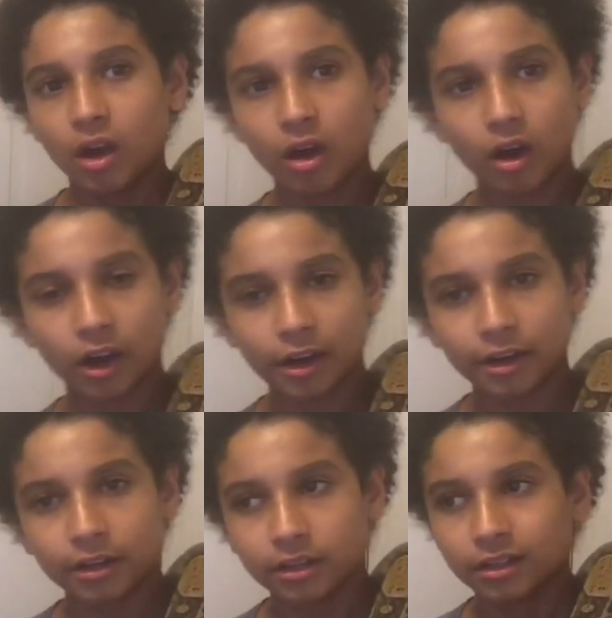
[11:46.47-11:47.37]

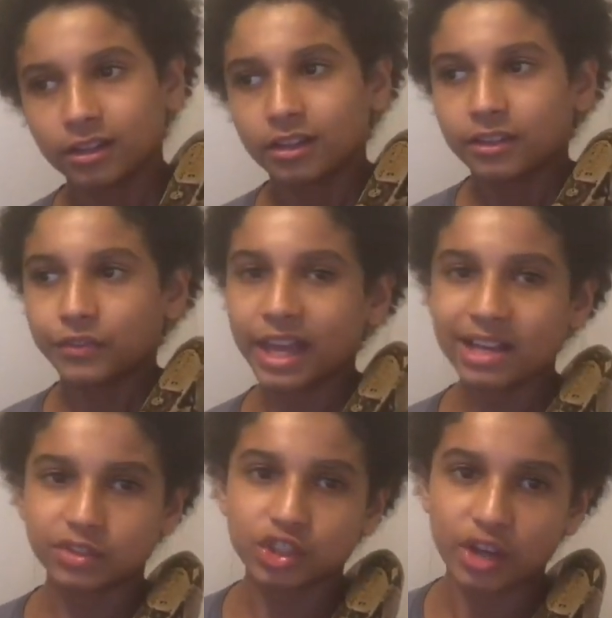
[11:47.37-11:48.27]
they
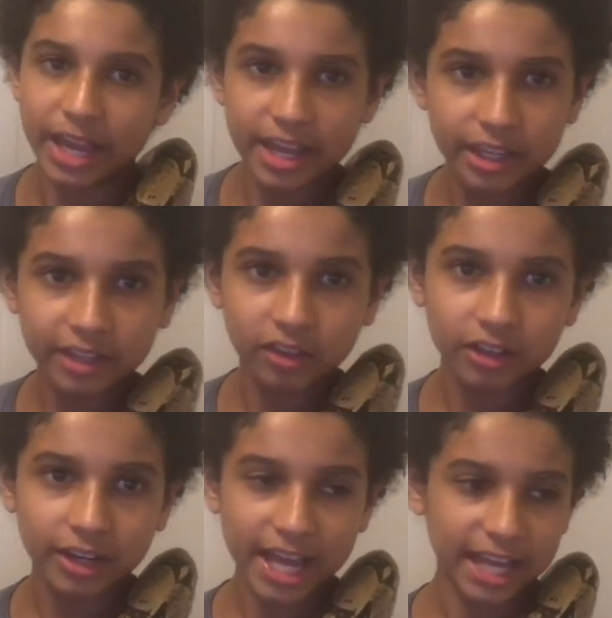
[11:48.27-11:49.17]
have
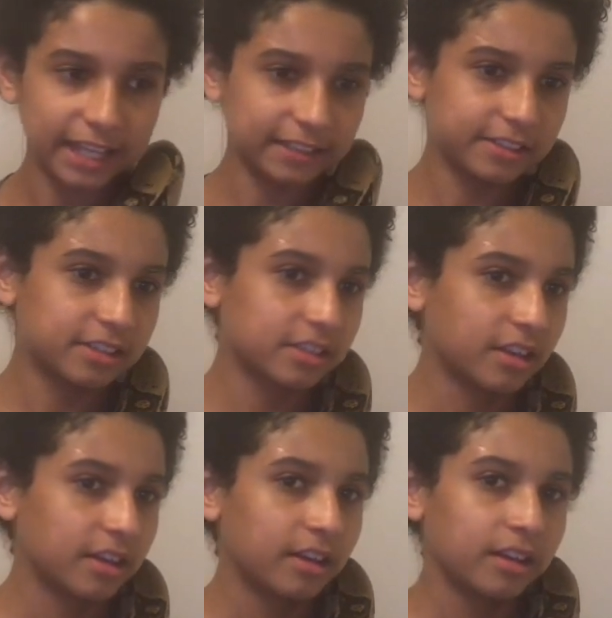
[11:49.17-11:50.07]
triangular heads,